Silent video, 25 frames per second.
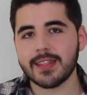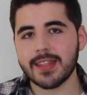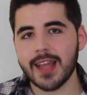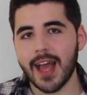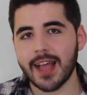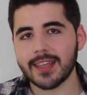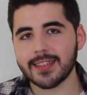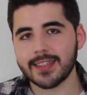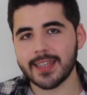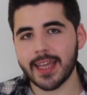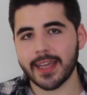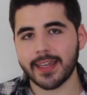
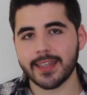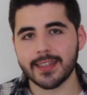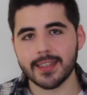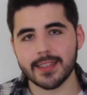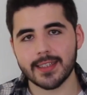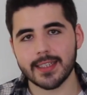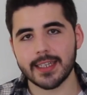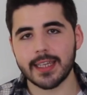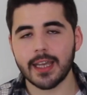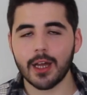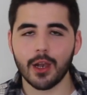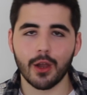that second
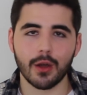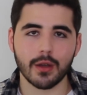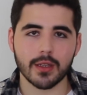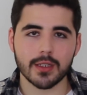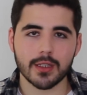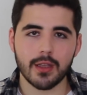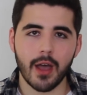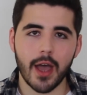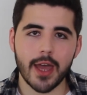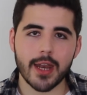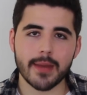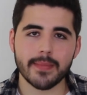seat
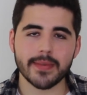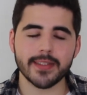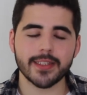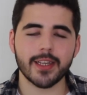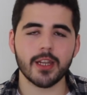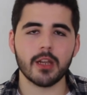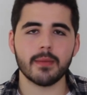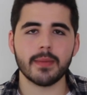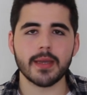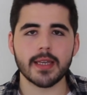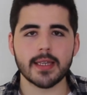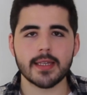alongside him is
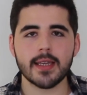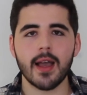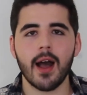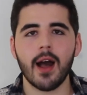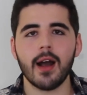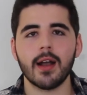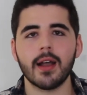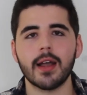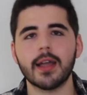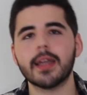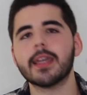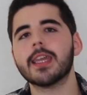going to be
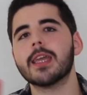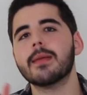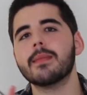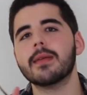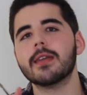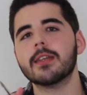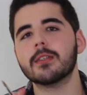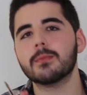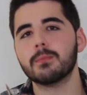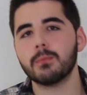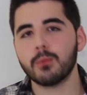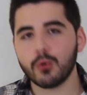young, and
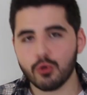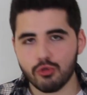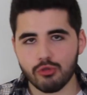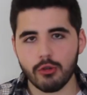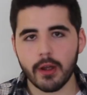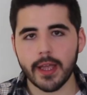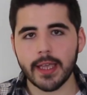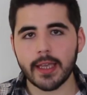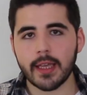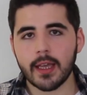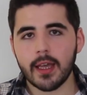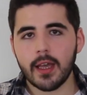Kimi is
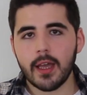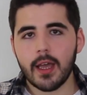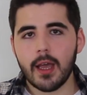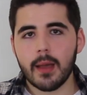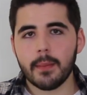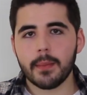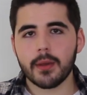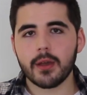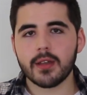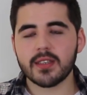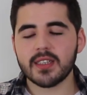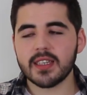great
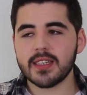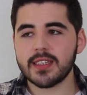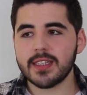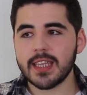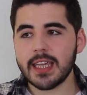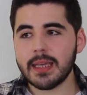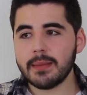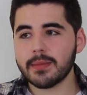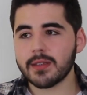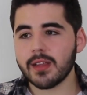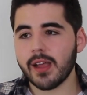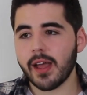because he
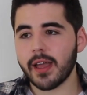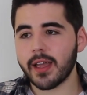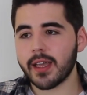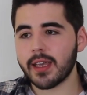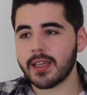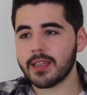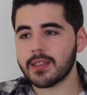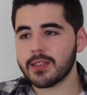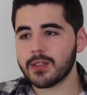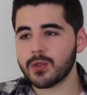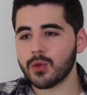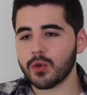seems like
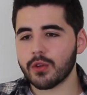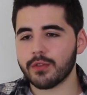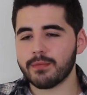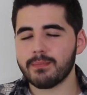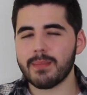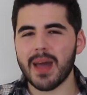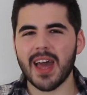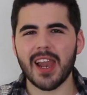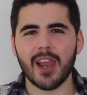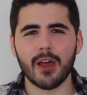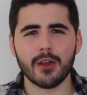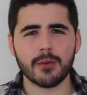he's sort of
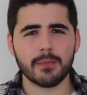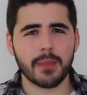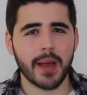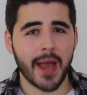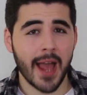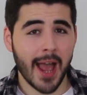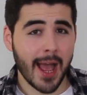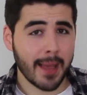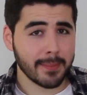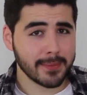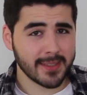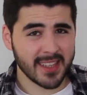mellowed
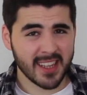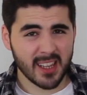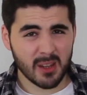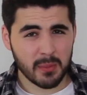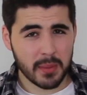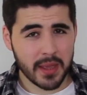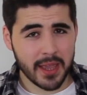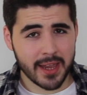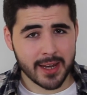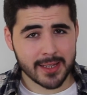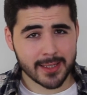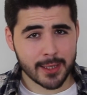perhaps a little
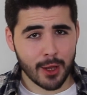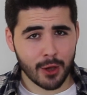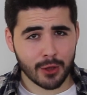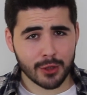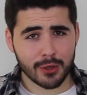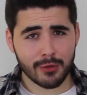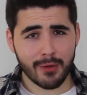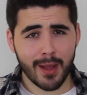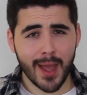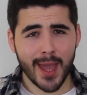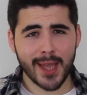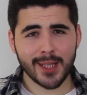bit in his
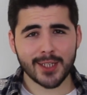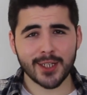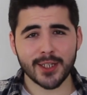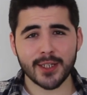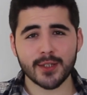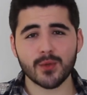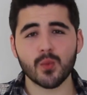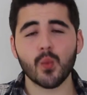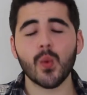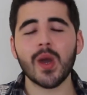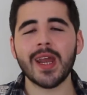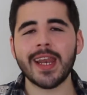older age and
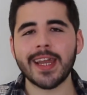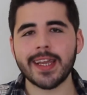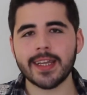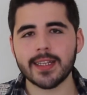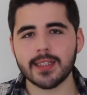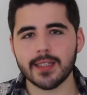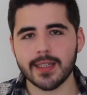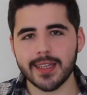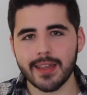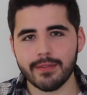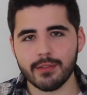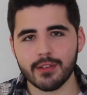is willing
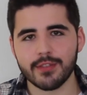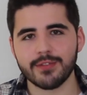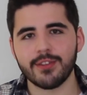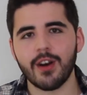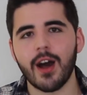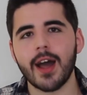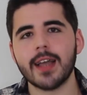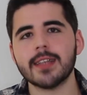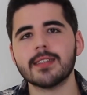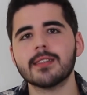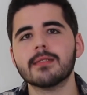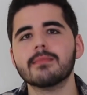to give
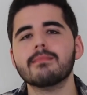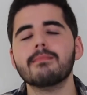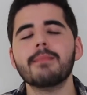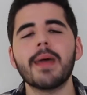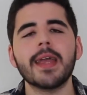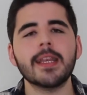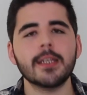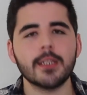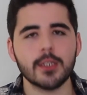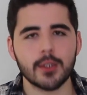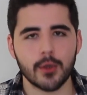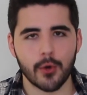advice and
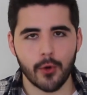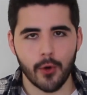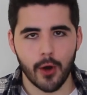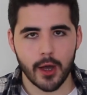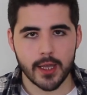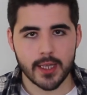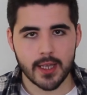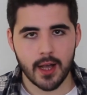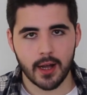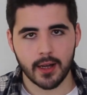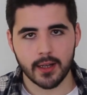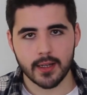mentor
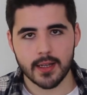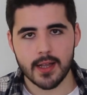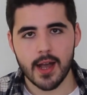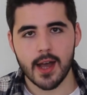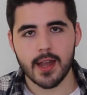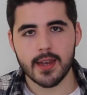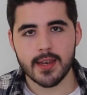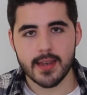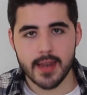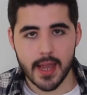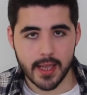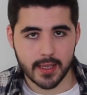a young
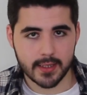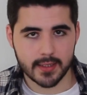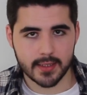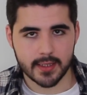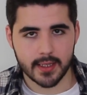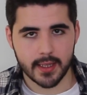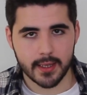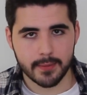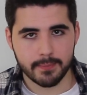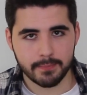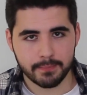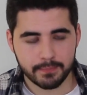gun next to
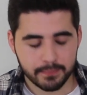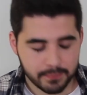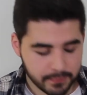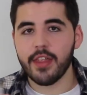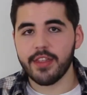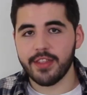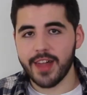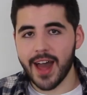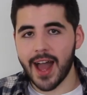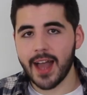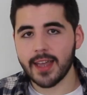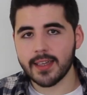him.
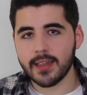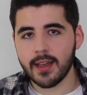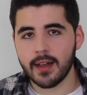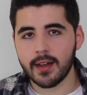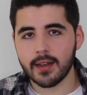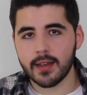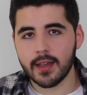That young